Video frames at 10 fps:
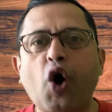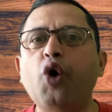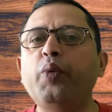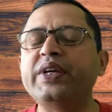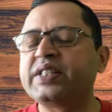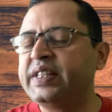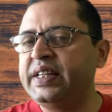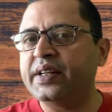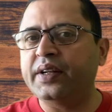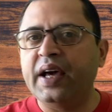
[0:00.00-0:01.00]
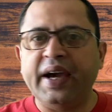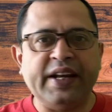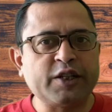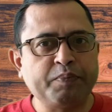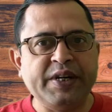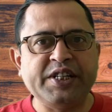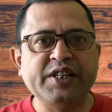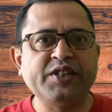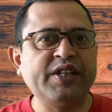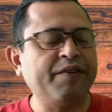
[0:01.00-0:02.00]
always needed in a
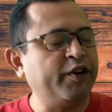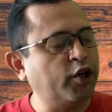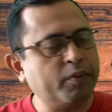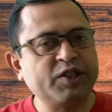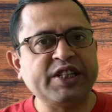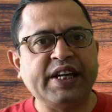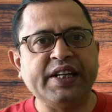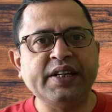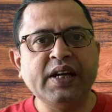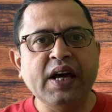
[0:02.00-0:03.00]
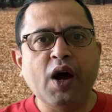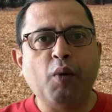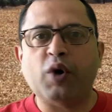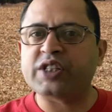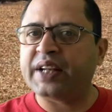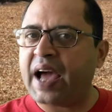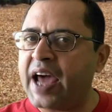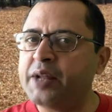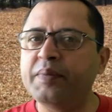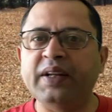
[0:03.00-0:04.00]
species they were domesticating was an
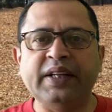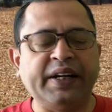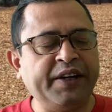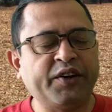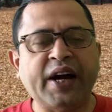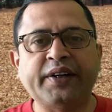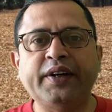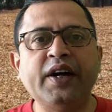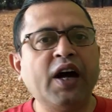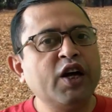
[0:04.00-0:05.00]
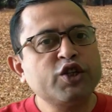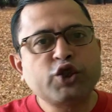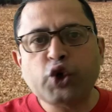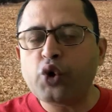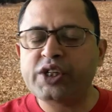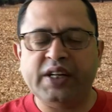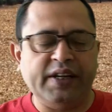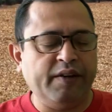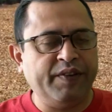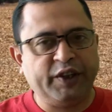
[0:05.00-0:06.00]
animal that interacted socially
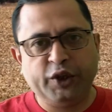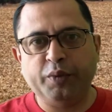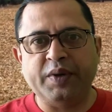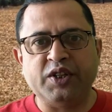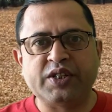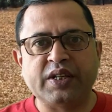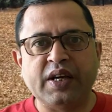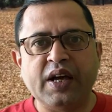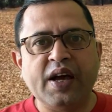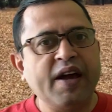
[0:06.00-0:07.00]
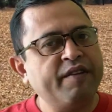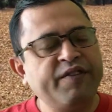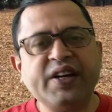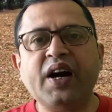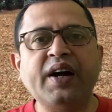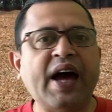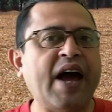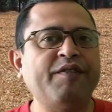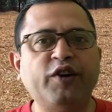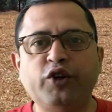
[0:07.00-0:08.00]
with humans. We can't
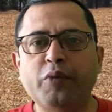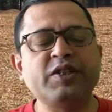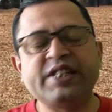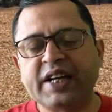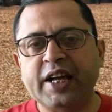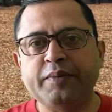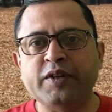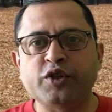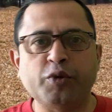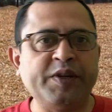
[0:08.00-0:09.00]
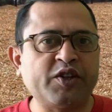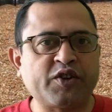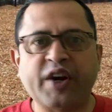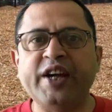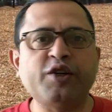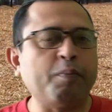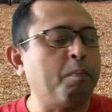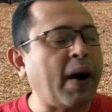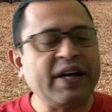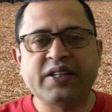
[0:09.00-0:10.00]
have our domestic animals to be trying to
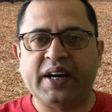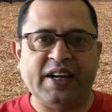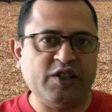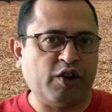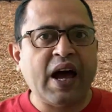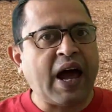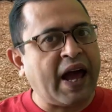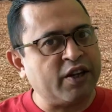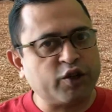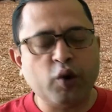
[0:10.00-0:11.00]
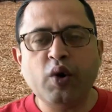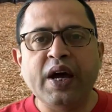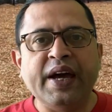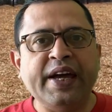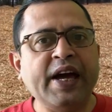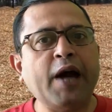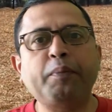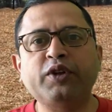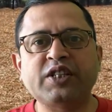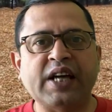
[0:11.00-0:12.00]
bite our heads off. And so he
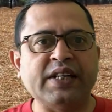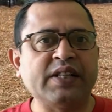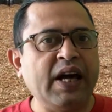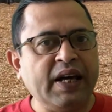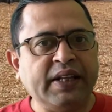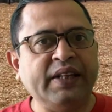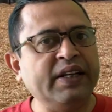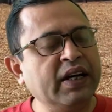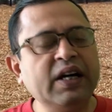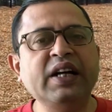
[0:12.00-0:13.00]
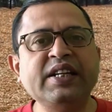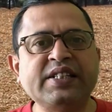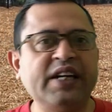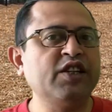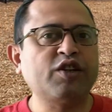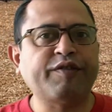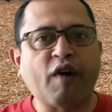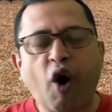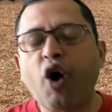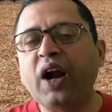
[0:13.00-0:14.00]
hypothesized that the early stages of
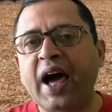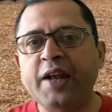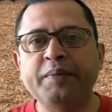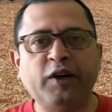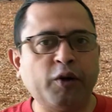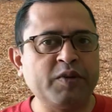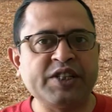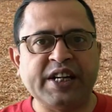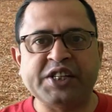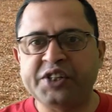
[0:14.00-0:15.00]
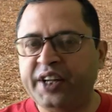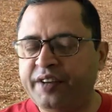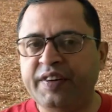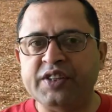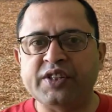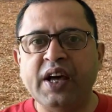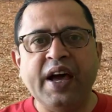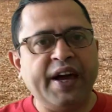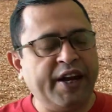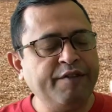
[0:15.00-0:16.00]
all animal domestication events
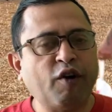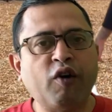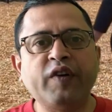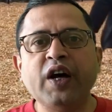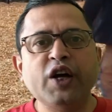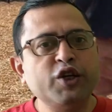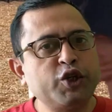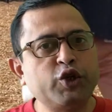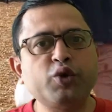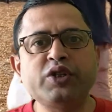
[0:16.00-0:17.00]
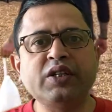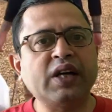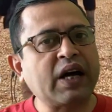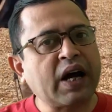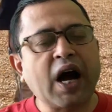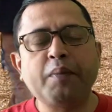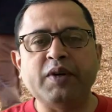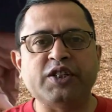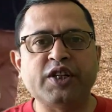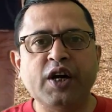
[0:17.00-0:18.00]
involved choosing the
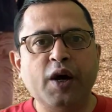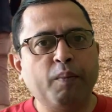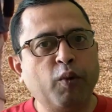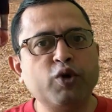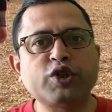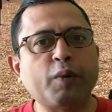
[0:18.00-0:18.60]
calmest, most